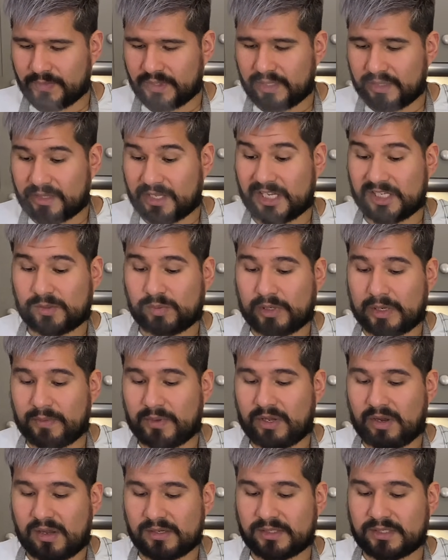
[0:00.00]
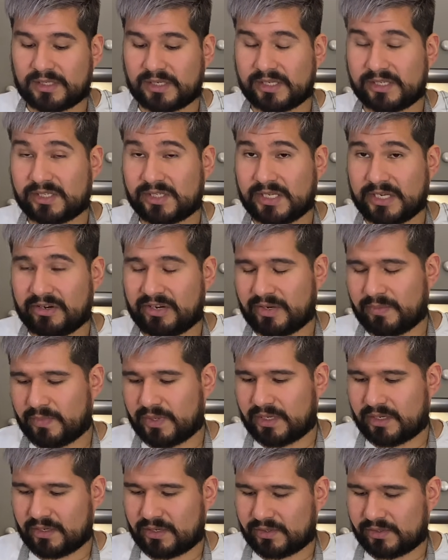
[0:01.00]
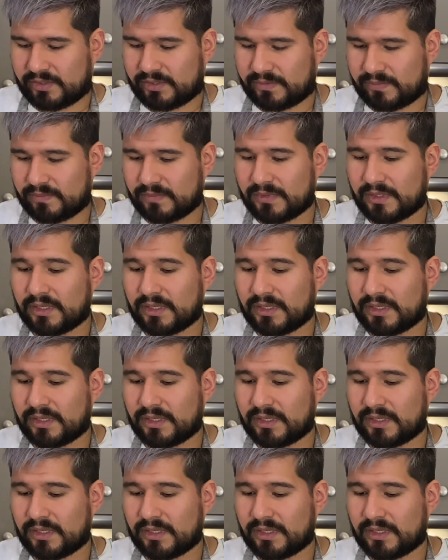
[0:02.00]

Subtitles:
That's why I'm constantly stirring, because